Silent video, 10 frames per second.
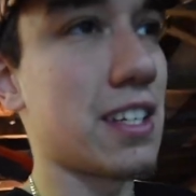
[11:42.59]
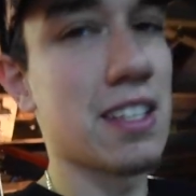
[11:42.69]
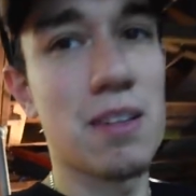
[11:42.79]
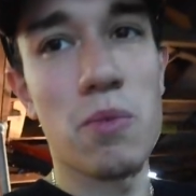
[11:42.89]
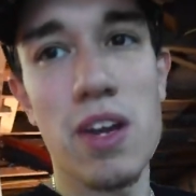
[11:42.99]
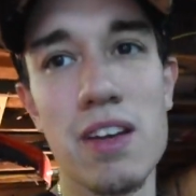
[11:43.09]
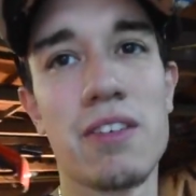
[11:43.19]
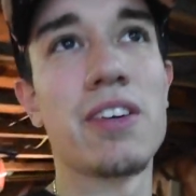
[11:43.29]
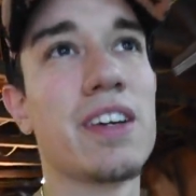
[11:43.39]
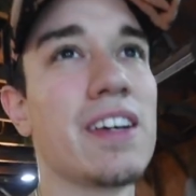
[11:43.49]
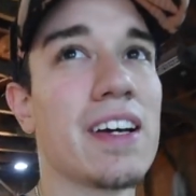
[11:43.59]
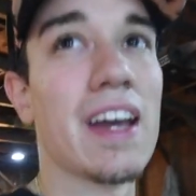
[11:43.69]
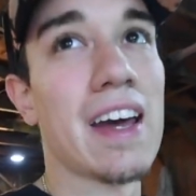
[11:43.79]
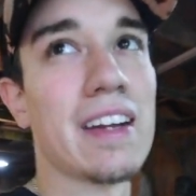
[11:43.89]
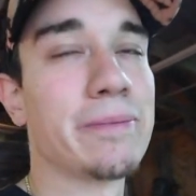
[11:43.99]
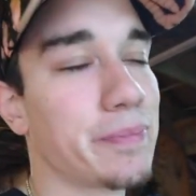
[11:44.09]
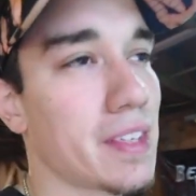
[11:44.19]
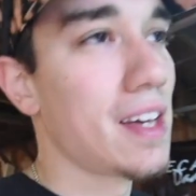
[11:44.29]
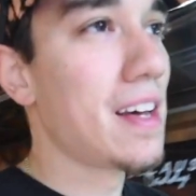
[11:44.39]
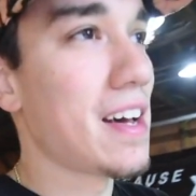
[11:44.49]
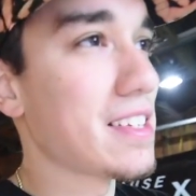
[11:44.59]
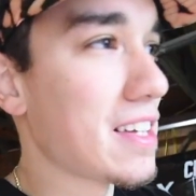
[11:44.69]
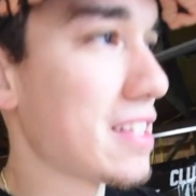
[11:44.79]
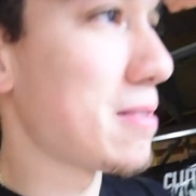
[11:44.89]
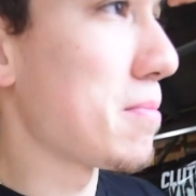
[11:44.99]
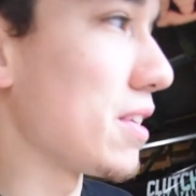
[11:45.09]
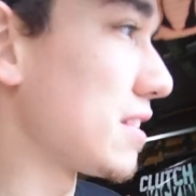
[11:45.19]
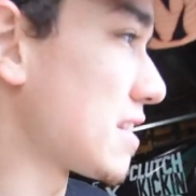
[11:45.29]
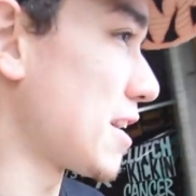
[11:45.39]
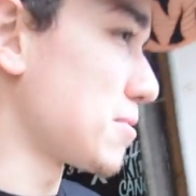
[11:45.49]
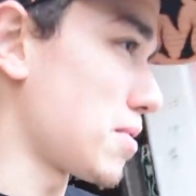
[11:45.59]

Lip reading: because I'm waiting, again, I say this a million times,